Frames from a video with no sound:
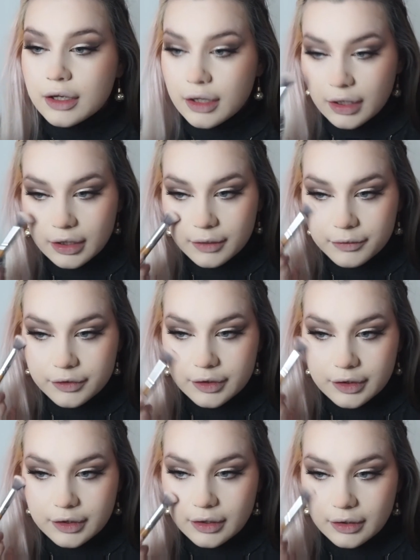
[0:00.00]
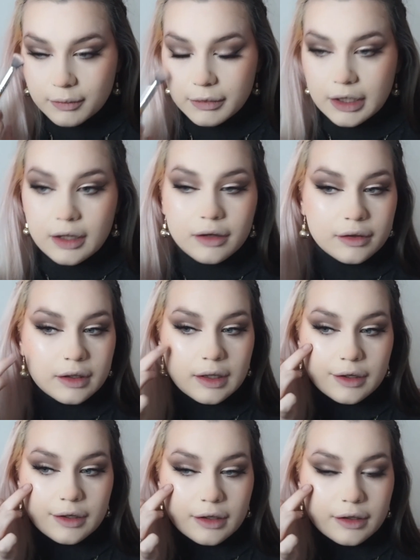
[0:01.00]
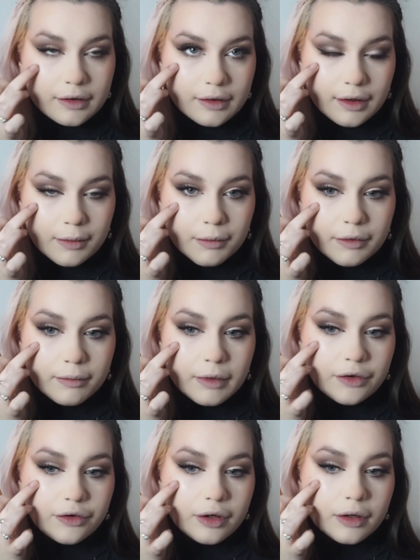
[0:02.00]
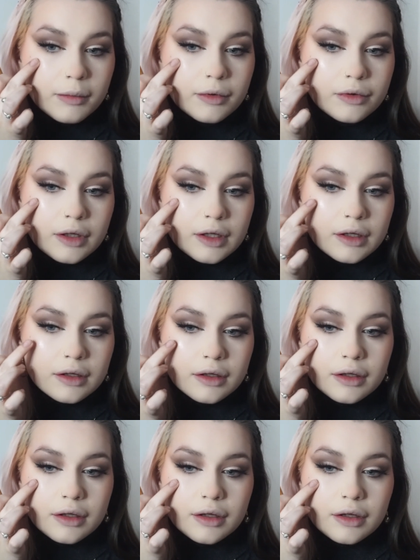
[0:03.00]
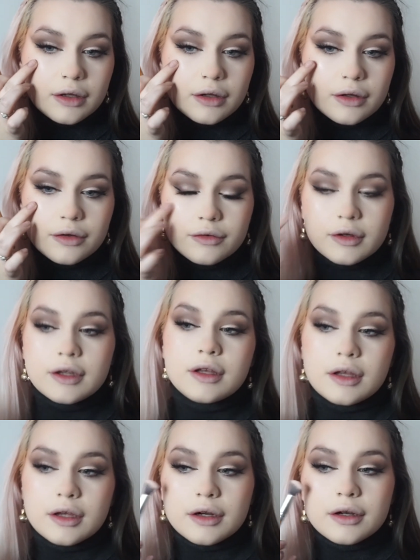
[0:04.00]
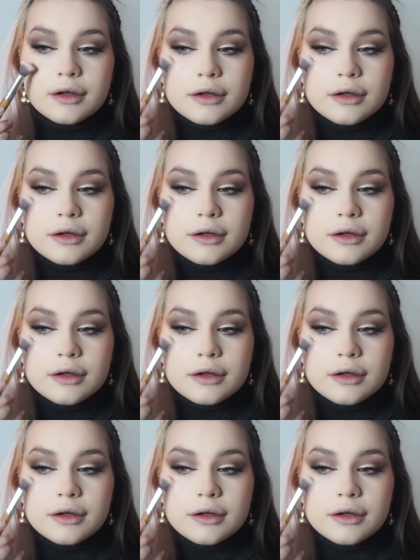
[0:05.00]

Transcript: And I'm just going to keep that on the kind of like tip of my cheekbone, like right here.